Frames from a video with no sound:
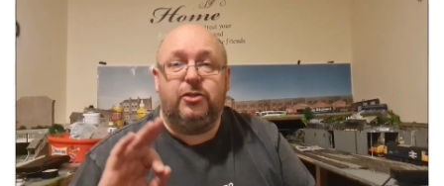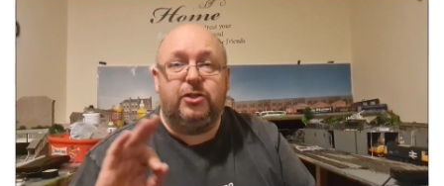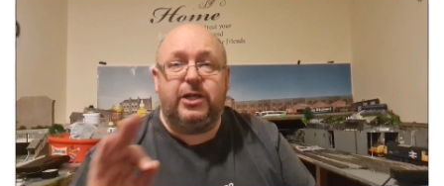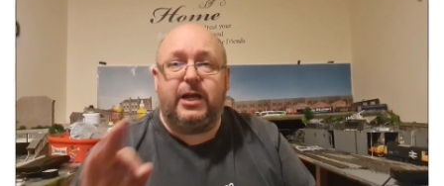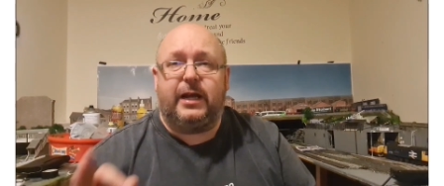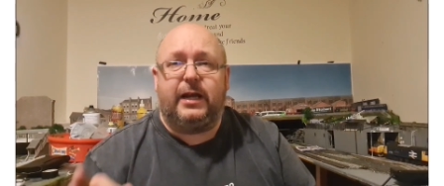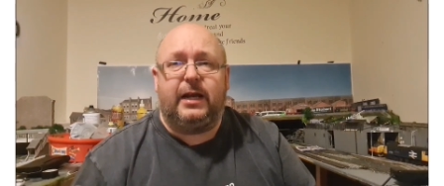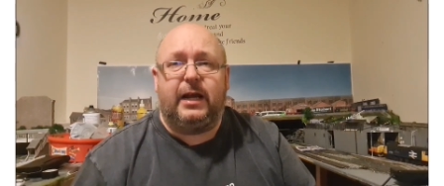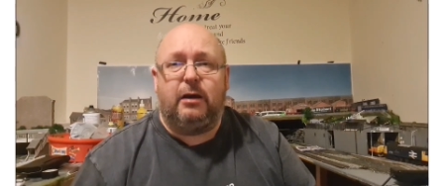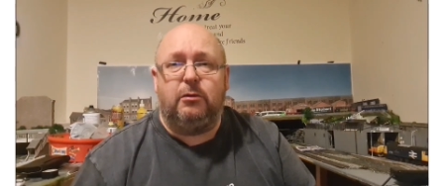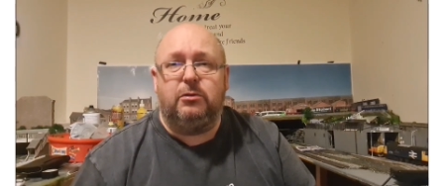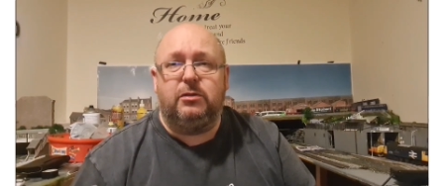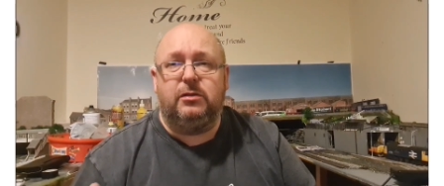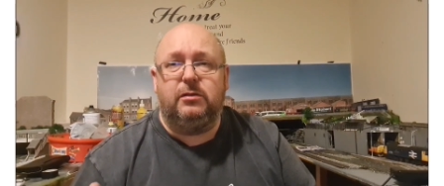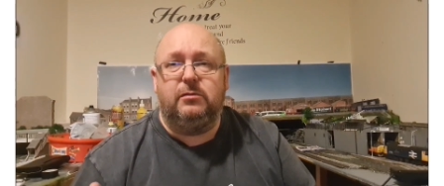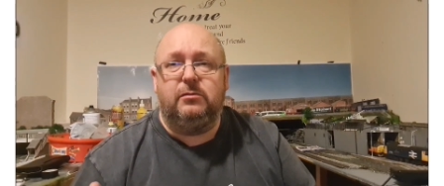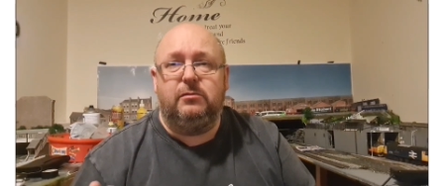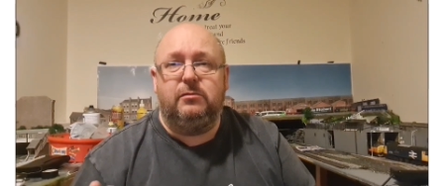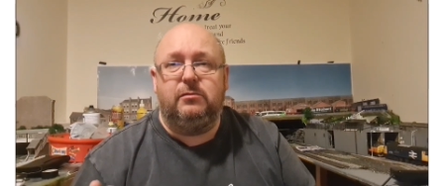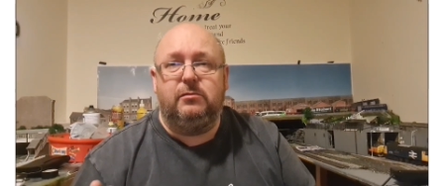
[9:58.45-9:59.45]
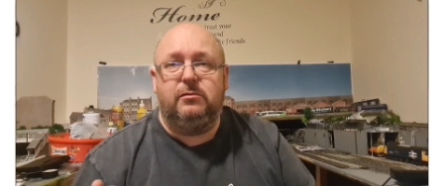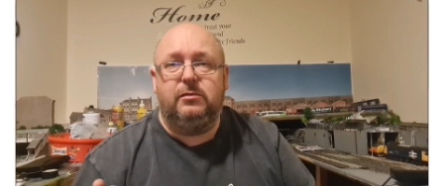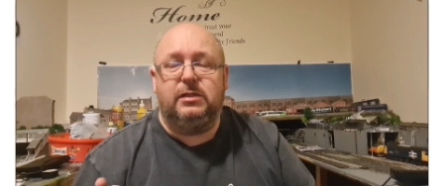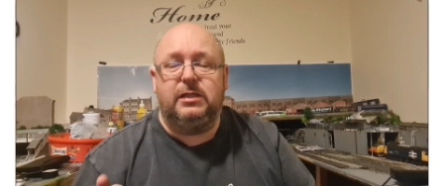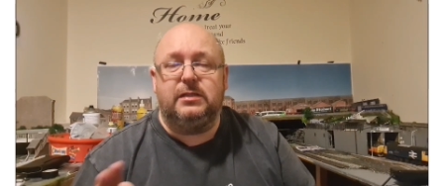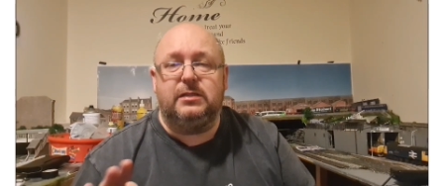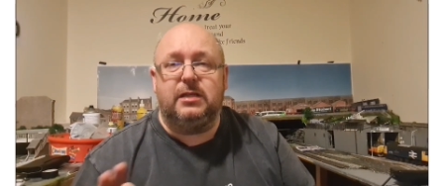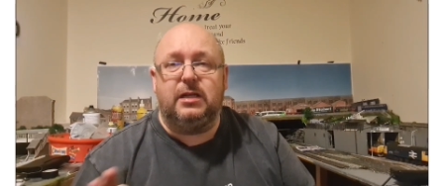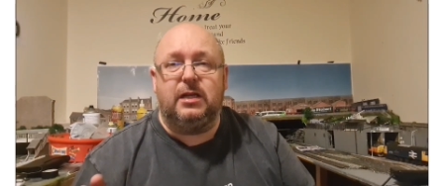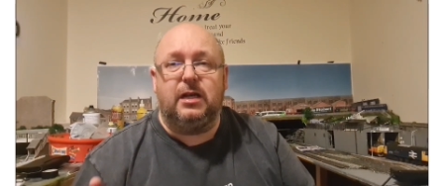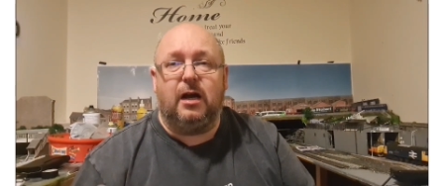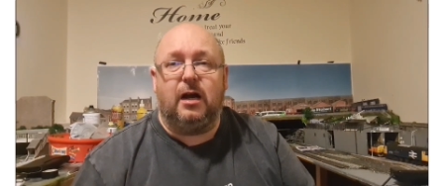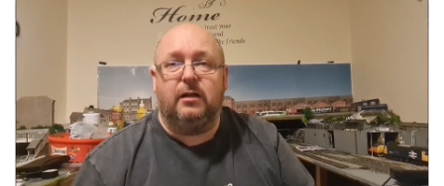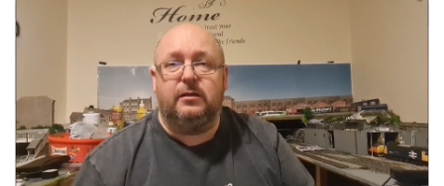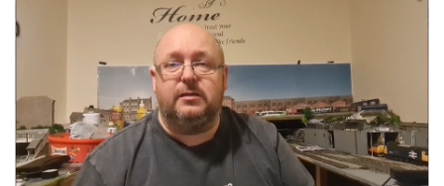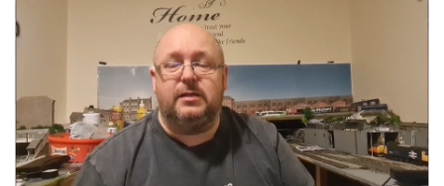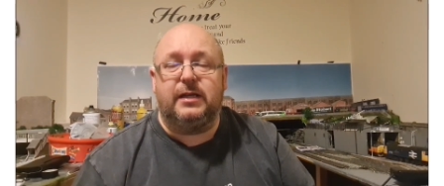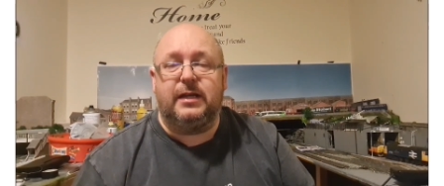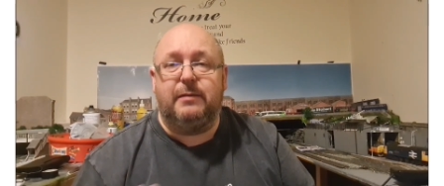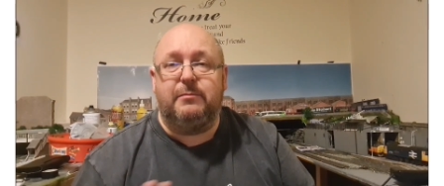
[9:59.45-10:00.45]
Check it out. Tinsley
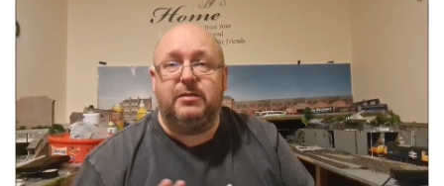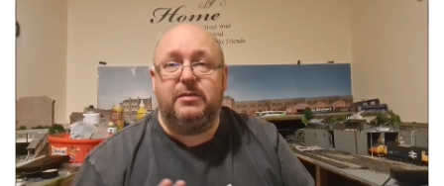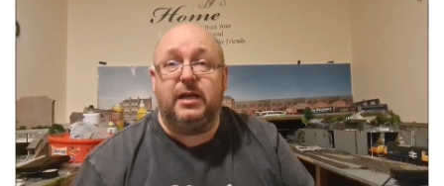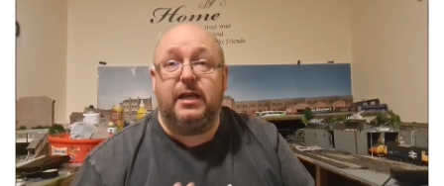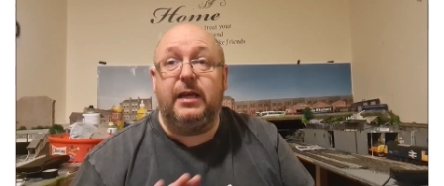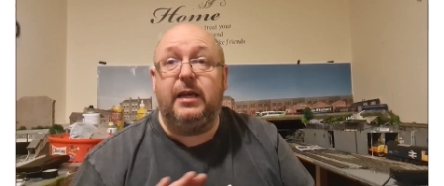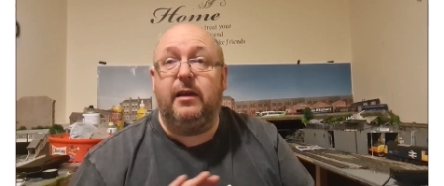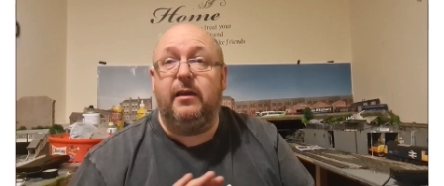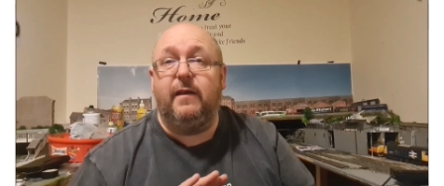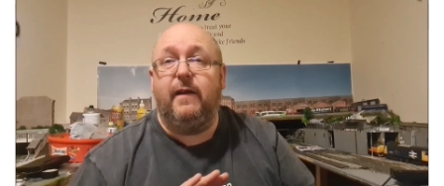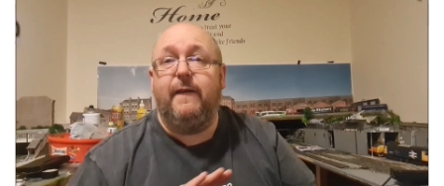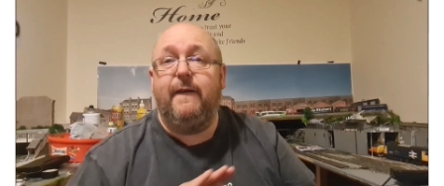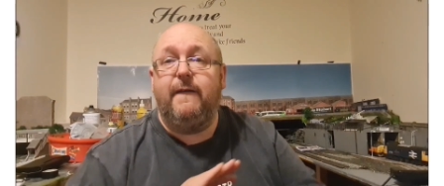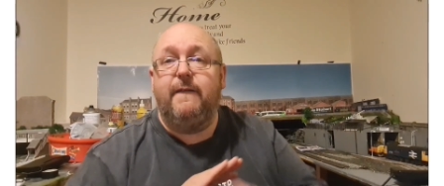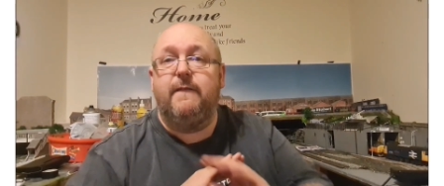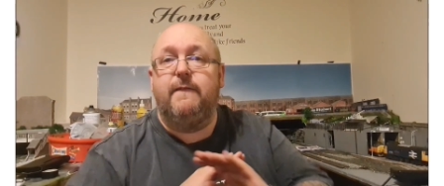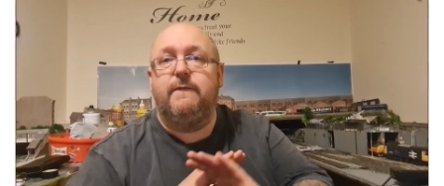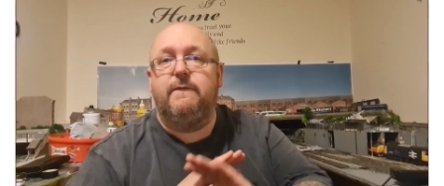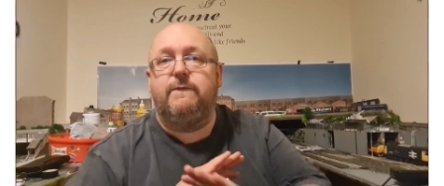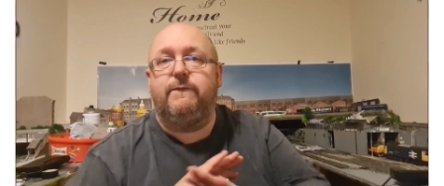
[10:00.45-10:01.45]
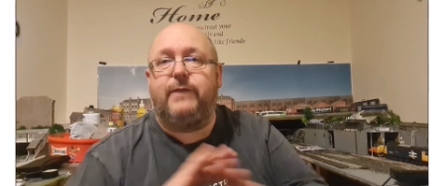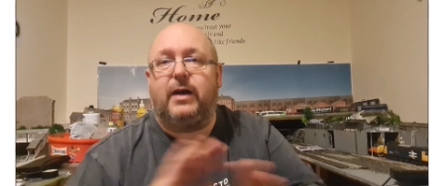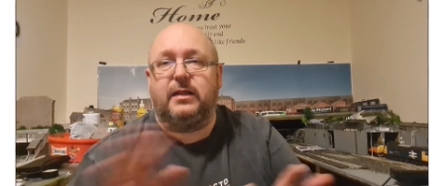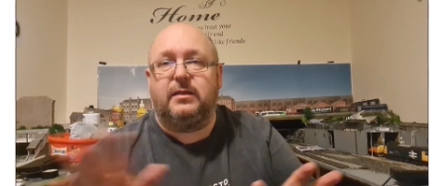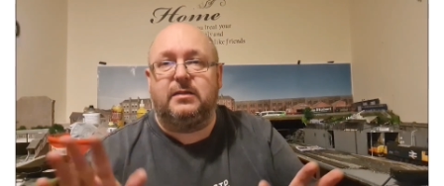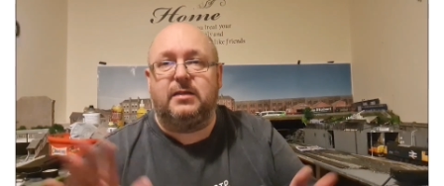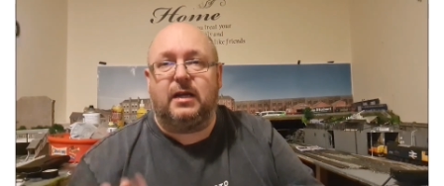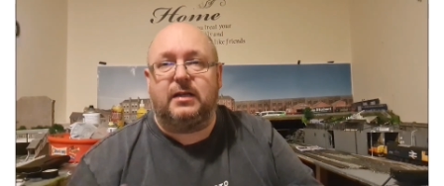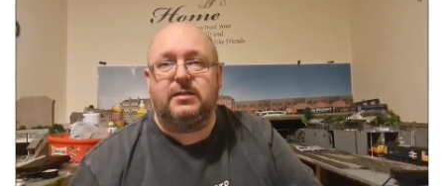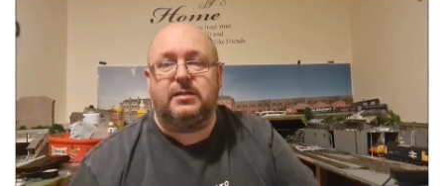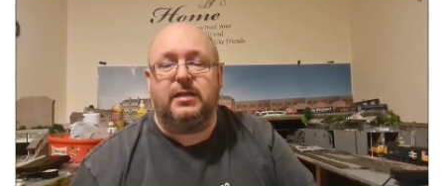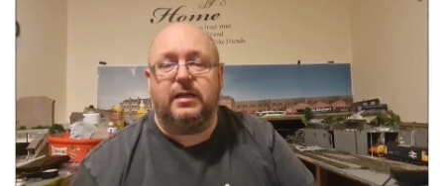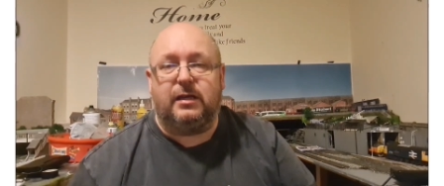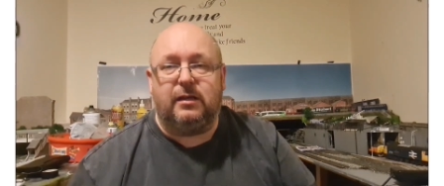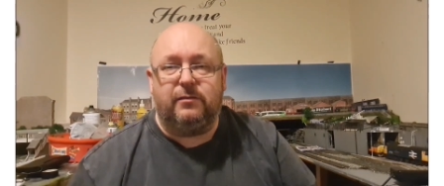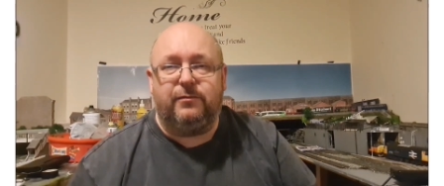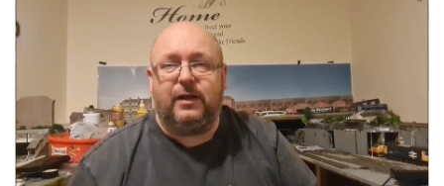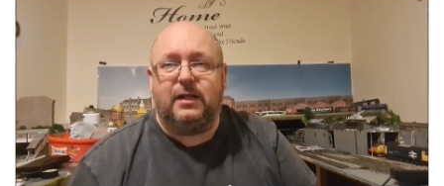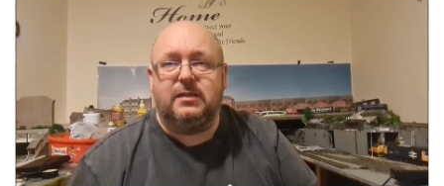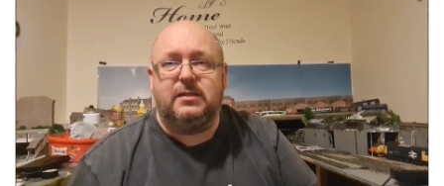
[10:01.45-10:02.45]
Yard TMD.
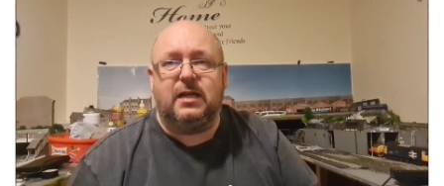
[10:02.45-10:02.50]
Fantastic